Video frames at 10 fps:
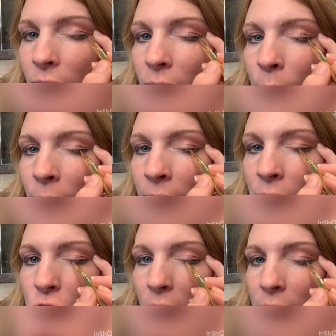
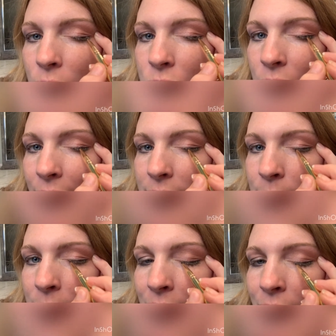Branch out, try
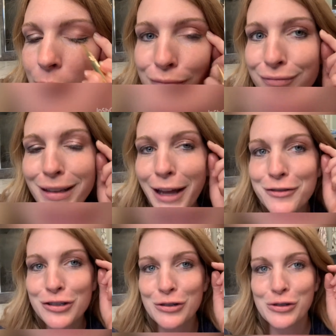something new.
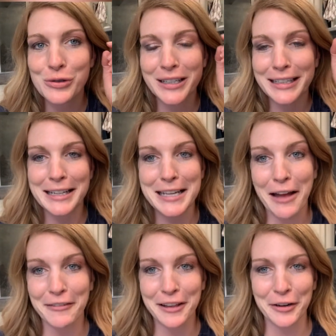Life's too short not to have
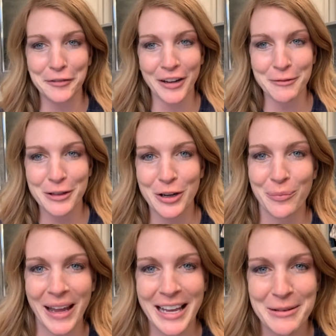a little fun with your
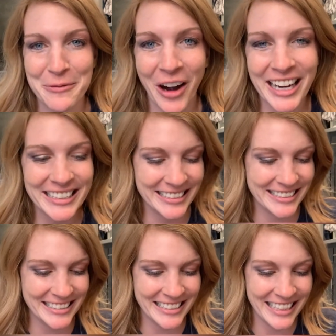makeup, right?
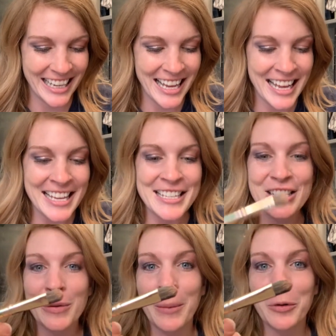
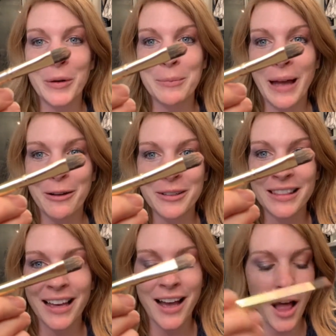So I'm going back with
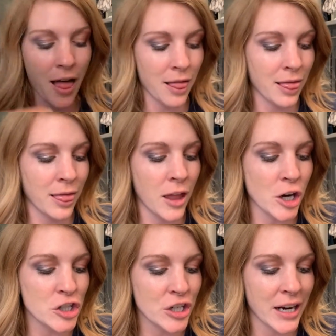the
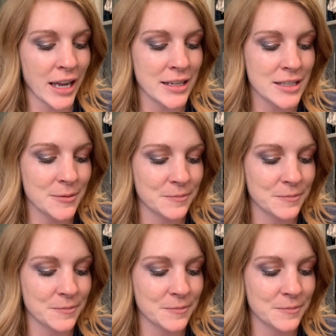larger end